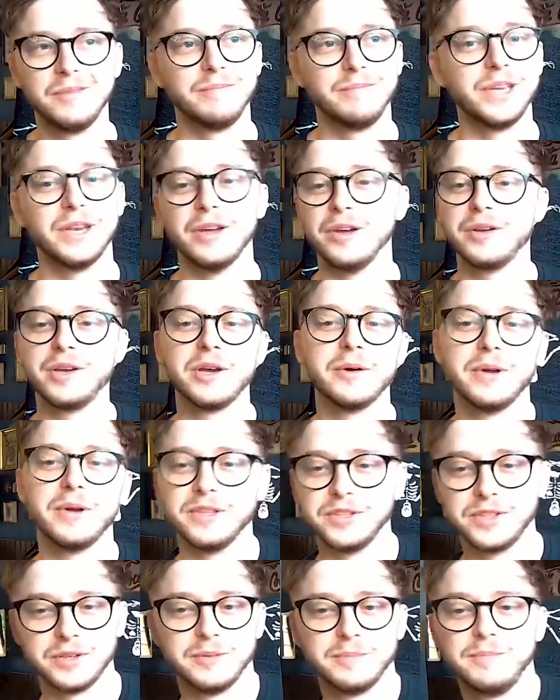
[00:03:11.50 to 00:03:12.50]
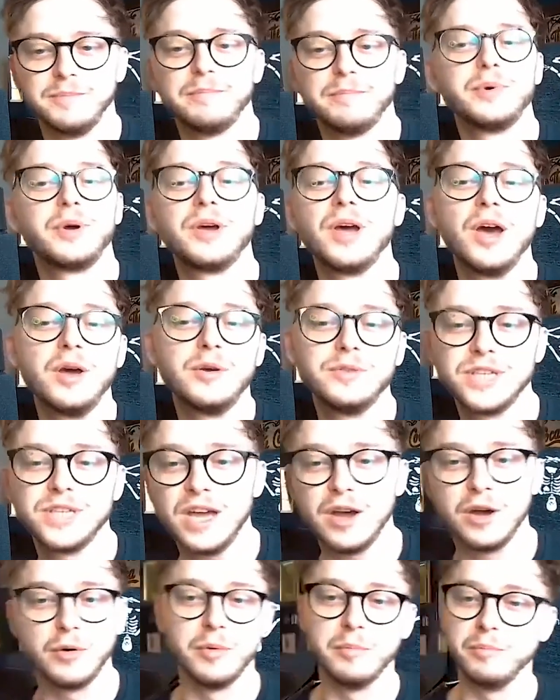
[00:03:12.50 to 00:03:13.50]
you know, going to book a
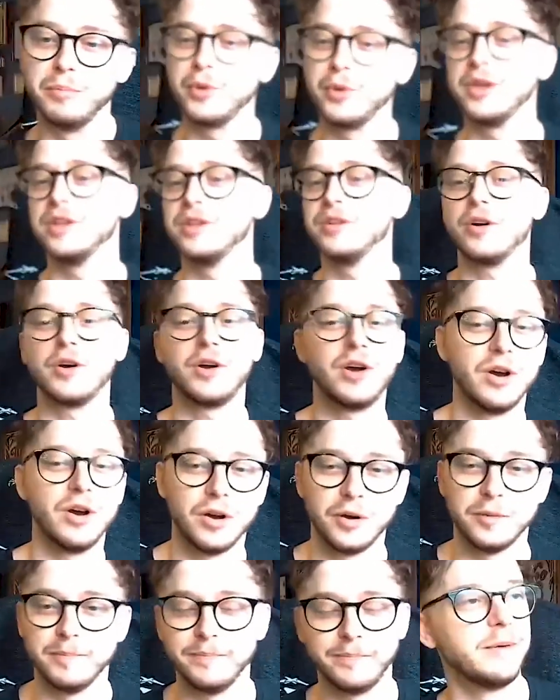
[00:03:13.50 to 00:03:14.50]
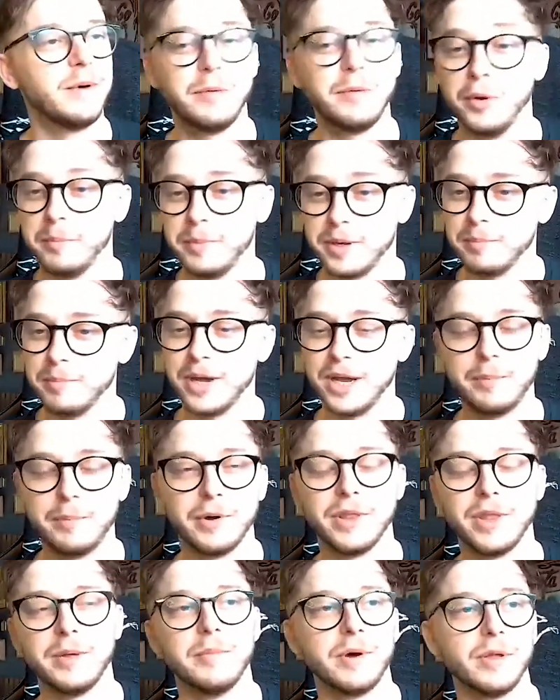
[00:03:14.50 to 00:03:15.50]
hotel on booking.com, I'm not being paid
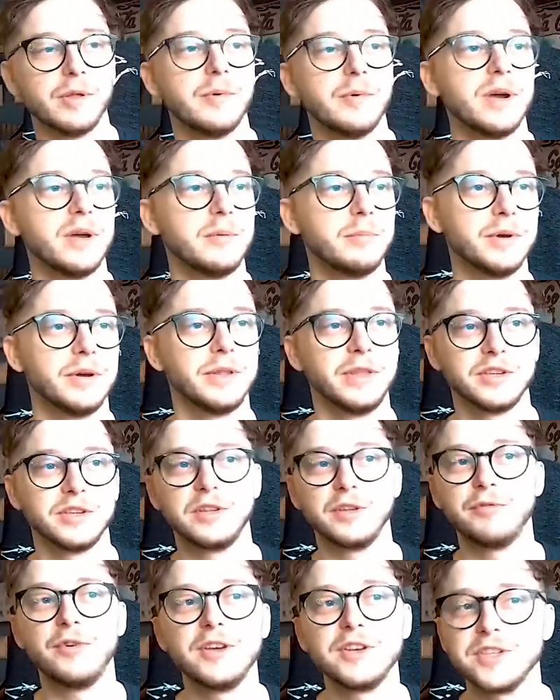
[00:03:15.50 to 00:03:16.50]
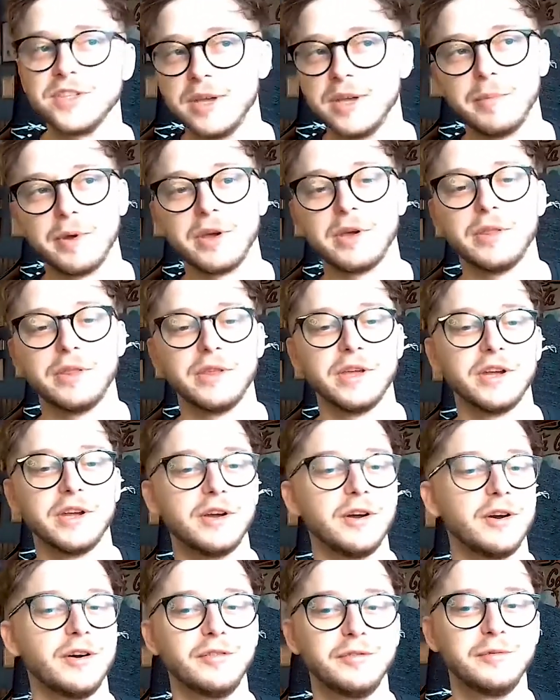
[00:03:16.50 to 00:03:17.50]
by them, by the way, but it's the first name I could think
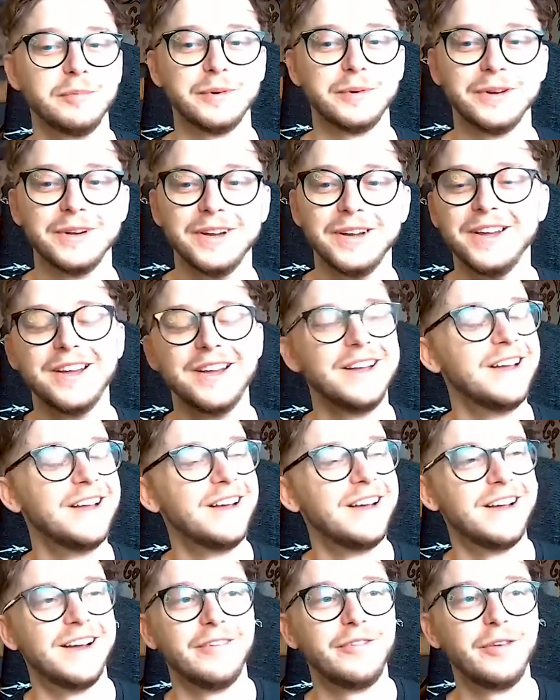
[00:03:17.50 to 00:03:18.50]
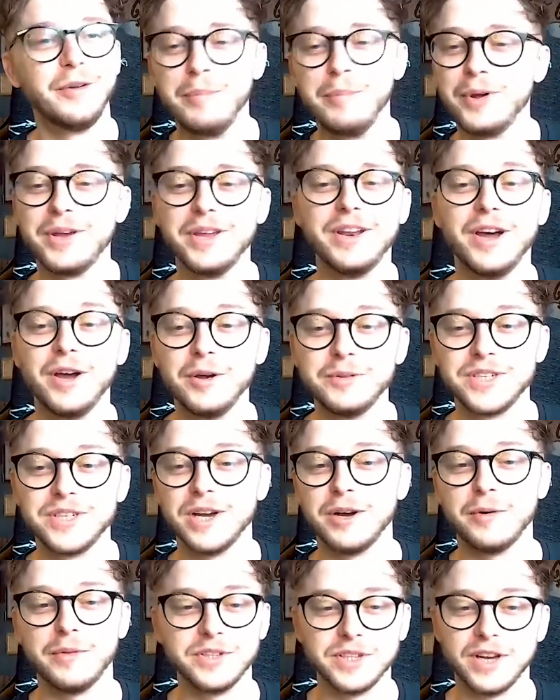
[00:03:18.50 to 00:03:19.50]
of. But if you're booking a
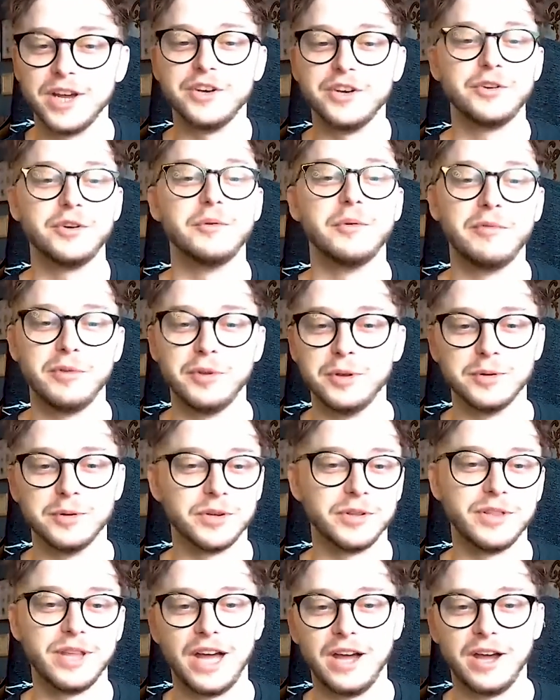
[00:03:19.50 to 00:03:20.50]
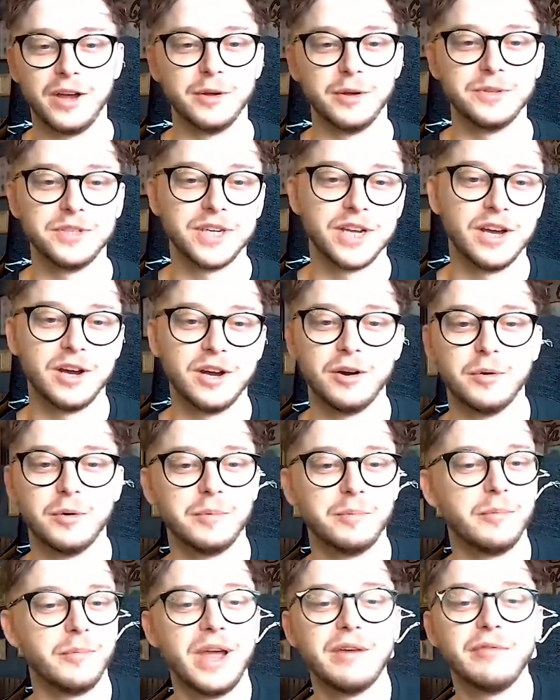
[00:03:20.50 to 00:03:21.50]
hotel, there's 100 reviews on that hotel
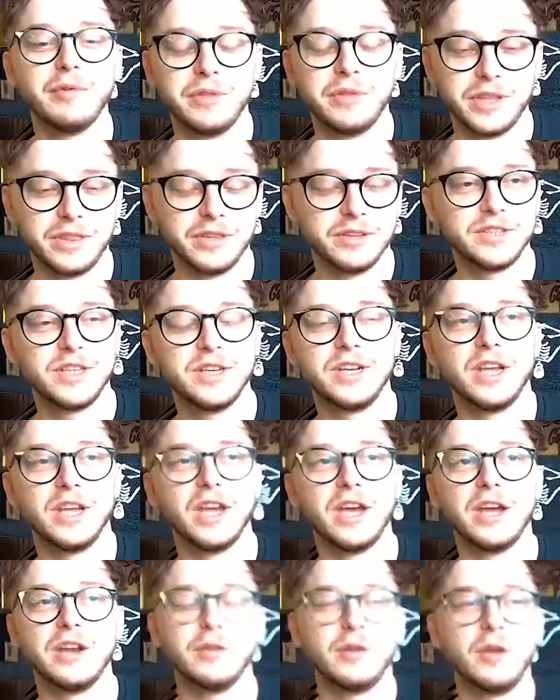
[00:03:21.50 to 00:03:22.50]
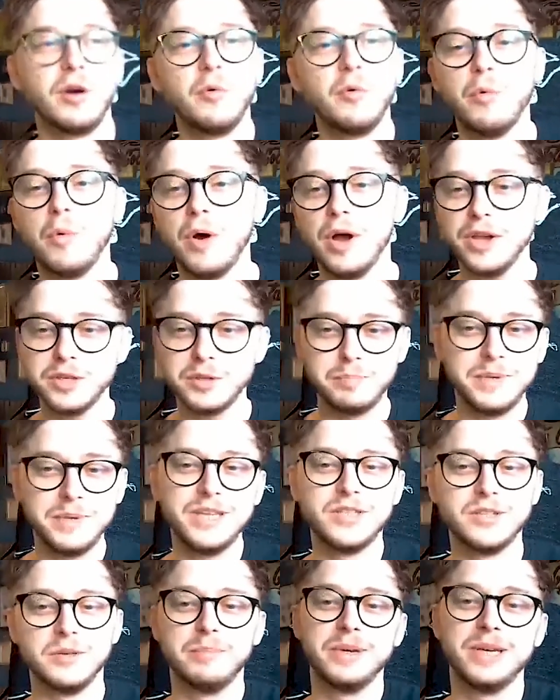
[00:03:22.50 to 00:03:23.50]
and everything that's in it. And you're like, well, why is
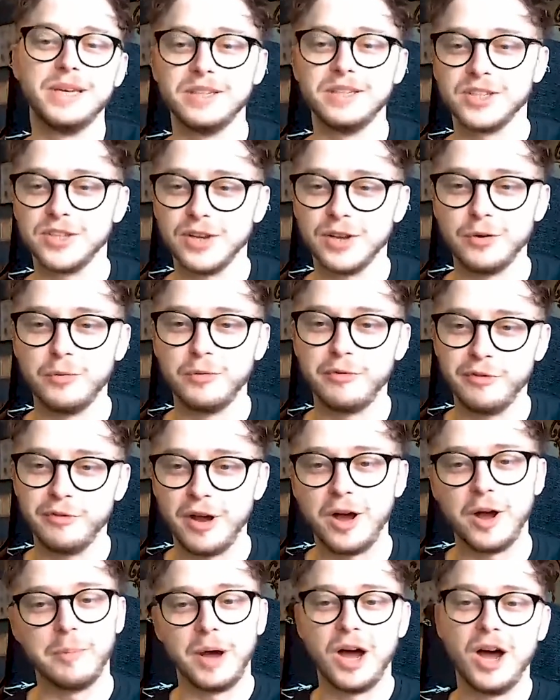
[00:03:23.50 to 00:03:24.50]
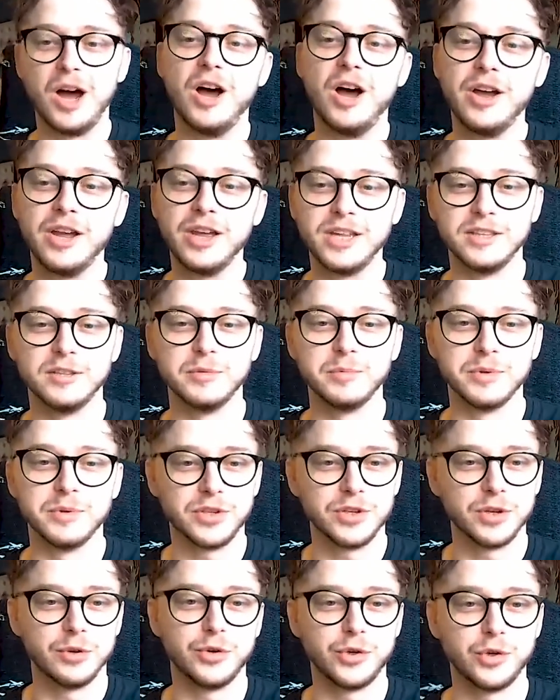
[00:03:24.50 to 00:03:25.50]
B2B so far behind with
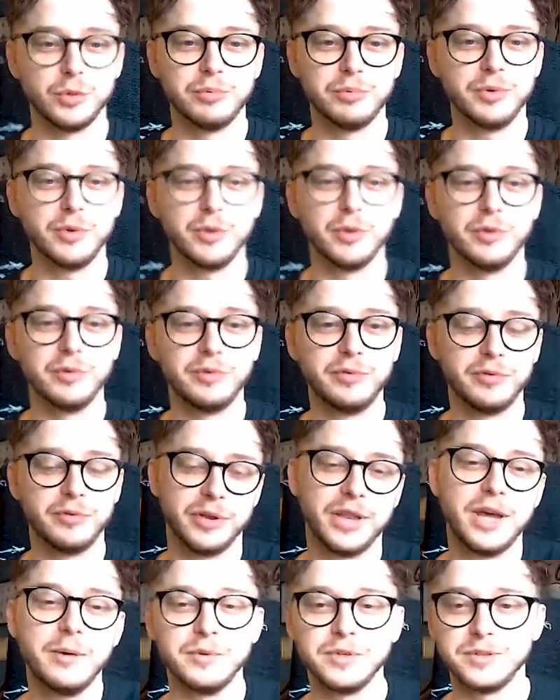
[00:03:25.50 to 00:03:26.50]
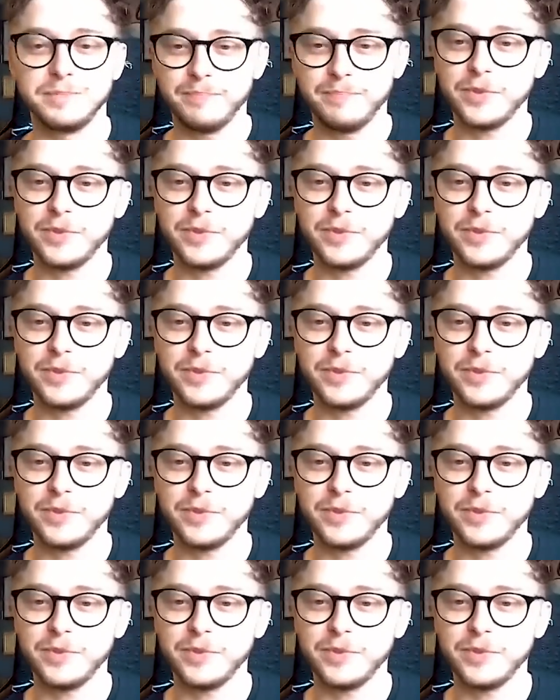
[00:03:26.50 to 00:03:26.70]
social proof? And that was